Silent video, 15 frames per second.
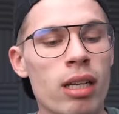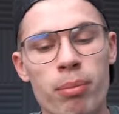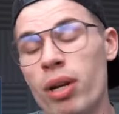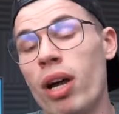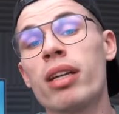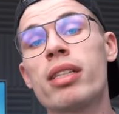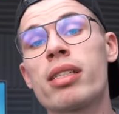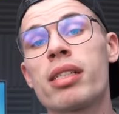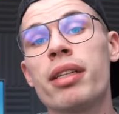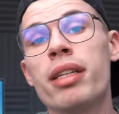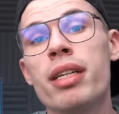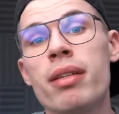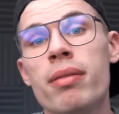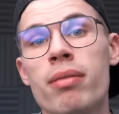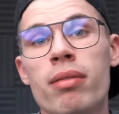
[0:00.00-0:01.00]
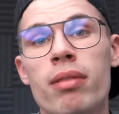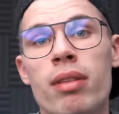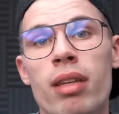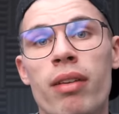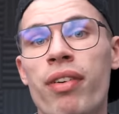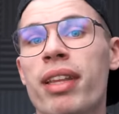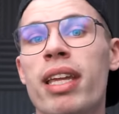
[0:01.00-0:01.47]
But honestly,
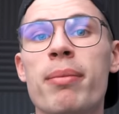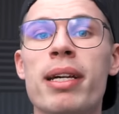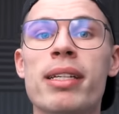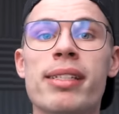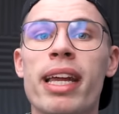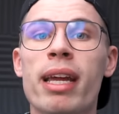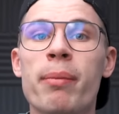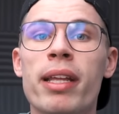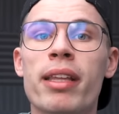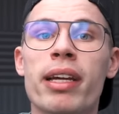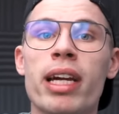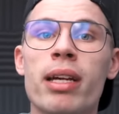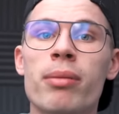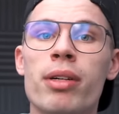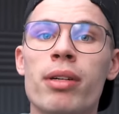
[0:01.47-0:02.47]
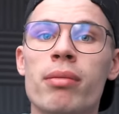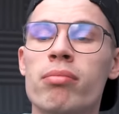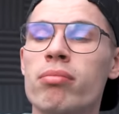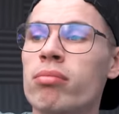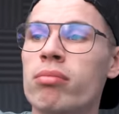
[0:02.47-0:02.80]
if I take my Stackmat timer,